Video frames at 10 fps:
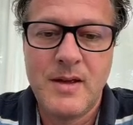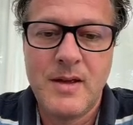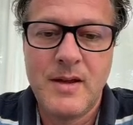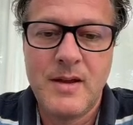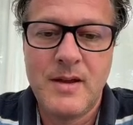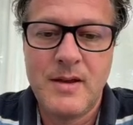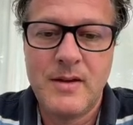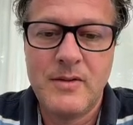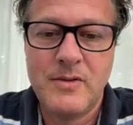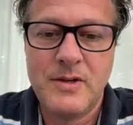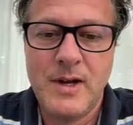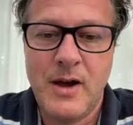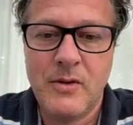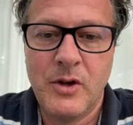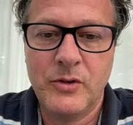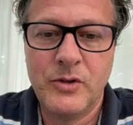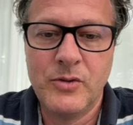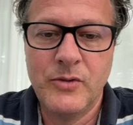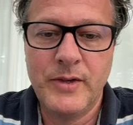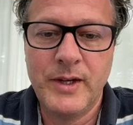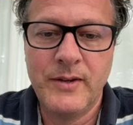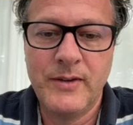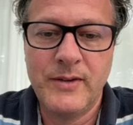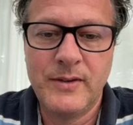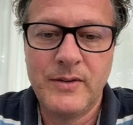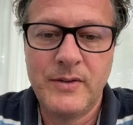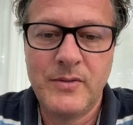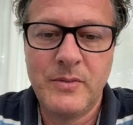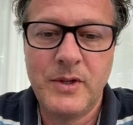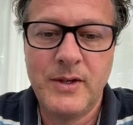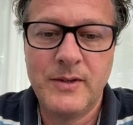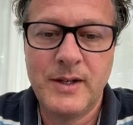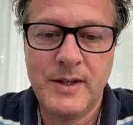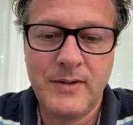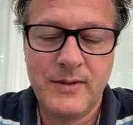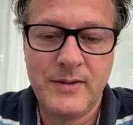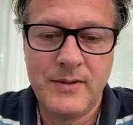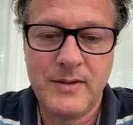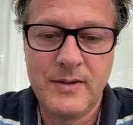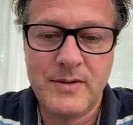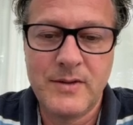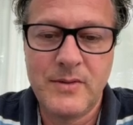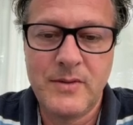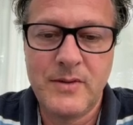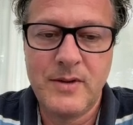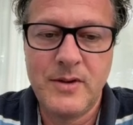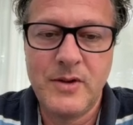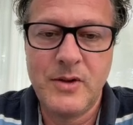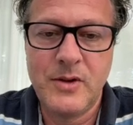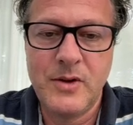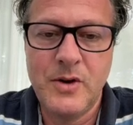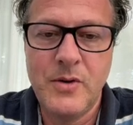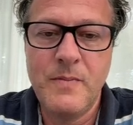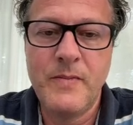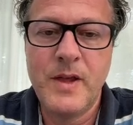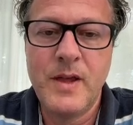And you download the content from the internet. So there you go.